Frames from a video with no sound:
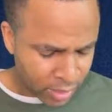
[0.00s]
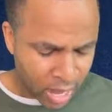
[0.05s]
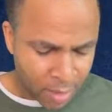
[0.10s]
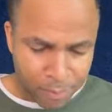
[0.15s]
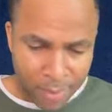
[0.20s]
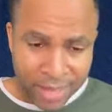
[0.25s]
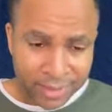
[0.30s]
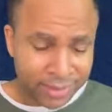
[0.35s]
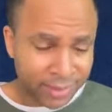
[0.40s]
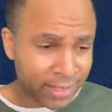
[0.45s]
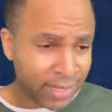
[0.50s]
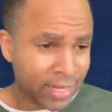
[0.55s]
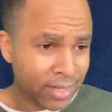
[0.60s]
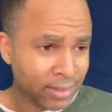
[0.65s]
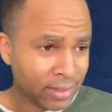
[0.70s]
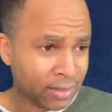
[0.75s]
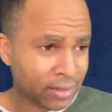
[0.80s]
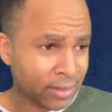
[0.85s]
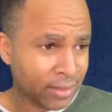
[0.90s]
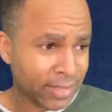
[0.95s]
Now I'm not
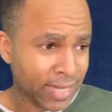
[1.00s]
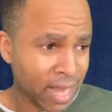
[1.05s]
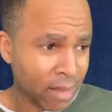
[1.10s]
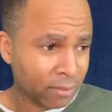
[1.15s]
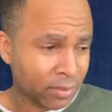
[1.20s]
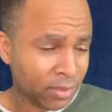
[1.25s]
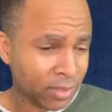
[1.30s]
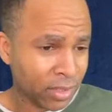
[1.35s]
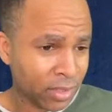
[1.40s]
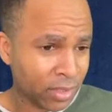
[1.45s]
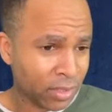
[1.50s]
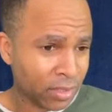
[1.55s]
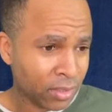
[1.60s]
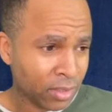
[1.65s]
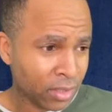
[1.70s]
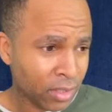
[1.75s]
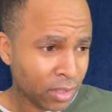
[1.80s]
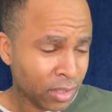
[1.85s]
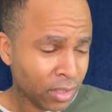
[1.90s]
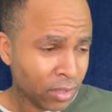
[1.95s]
saying
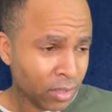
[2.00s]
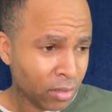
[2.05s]
Samson